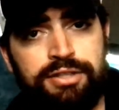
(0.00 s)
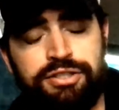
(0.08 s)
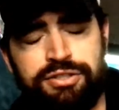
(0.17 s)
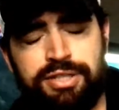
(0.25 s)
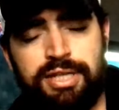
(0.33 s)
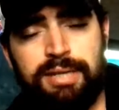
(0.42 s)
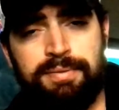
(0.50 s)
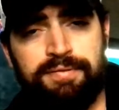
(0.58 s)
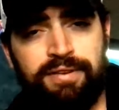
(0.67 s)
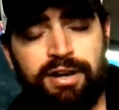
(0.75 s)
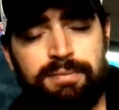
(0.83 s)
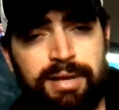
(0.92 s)
just to keep it
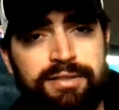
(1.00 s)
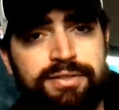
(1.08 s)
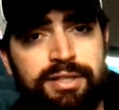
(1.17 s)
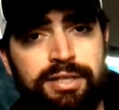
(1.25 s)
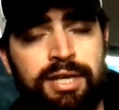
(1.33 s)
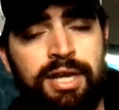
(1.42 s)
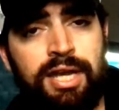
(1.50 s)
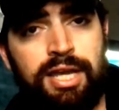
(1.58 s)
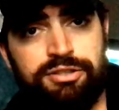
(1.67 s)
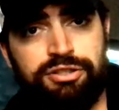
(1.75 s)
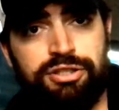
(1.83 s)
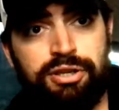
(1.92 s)
very basic
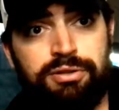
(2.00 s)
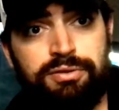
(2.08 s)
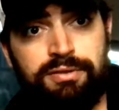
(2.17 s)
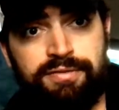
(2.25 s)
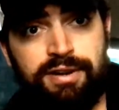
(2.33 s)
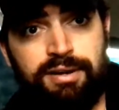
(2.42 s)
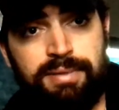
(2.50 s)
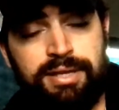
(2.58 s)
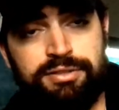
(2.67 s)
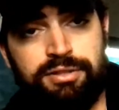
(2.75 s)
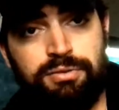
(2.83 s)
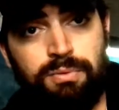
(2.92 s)
and show you the very
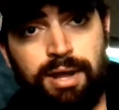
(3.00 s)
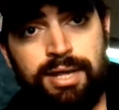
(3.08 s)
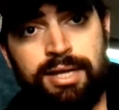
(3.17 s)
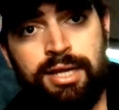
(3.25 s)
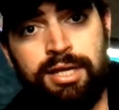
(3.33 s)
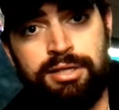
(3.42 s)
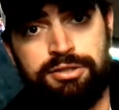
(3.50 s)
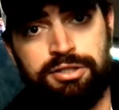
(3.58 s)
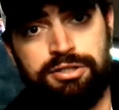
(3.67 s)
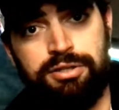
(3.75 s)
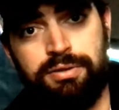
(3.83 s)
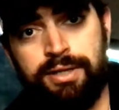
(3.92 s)
basic way to
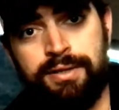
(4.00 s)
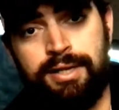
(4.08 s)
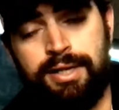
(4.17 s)
do it.